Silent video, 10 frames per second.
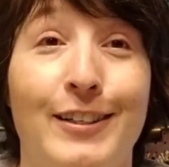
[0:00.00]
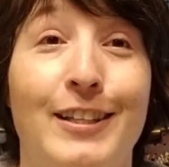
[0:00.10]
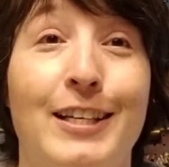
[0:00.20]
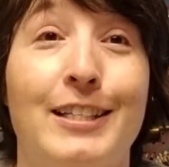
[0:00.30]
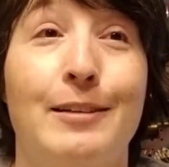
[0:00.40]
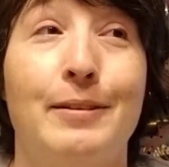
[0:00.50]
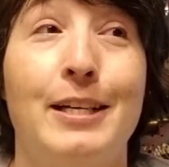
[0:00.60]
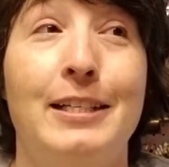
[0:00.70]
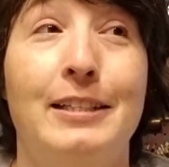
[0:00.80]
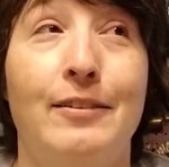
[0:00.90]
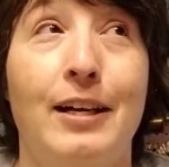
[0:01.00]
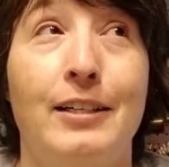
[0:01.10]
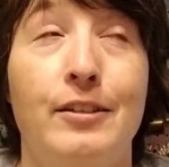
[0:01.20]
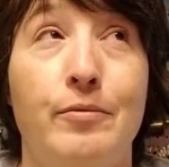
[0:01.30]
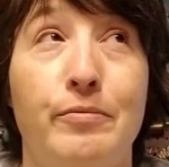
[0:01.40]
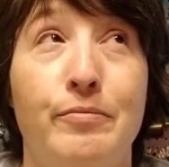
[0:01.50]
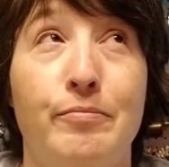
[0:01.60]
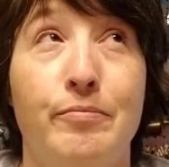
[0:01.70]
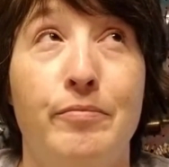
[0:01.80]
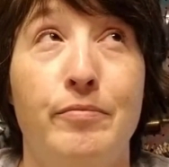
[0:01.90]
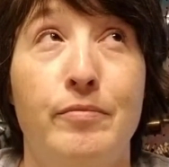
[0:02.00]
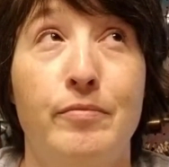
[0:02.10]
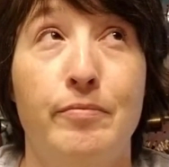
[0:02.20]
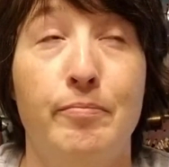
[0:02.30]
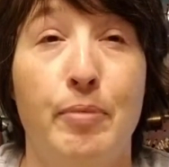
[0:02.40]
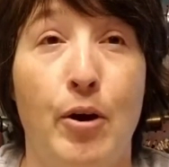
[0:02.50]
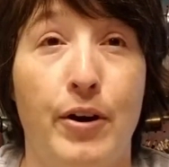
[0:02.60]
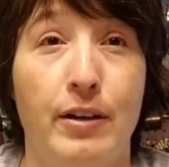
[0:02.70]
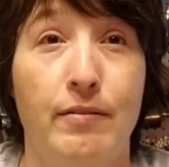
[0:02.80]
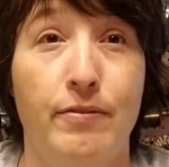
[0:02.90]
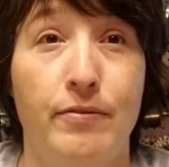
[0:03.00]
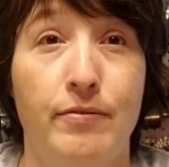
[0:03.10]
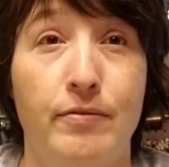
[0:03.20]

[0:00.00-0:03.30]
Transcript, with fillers: That's something he's still got to do part of.